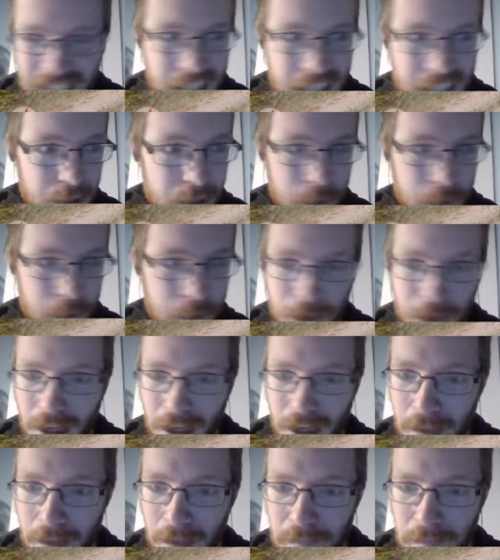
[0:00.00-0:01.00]
wow.
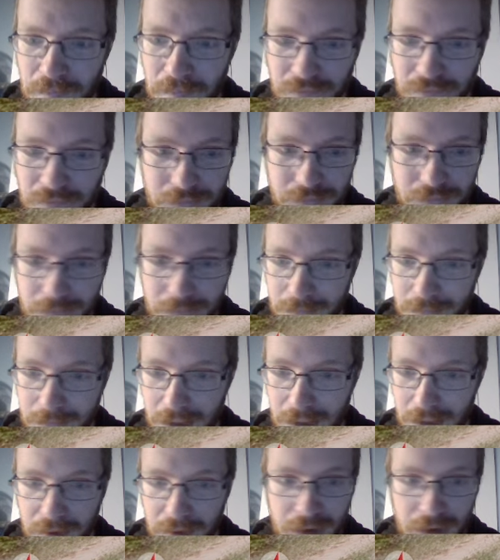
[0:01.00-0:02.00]
Um, let's
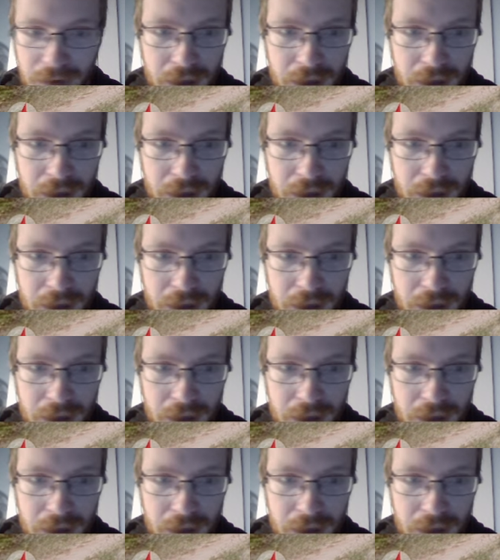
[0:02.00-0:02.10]
see.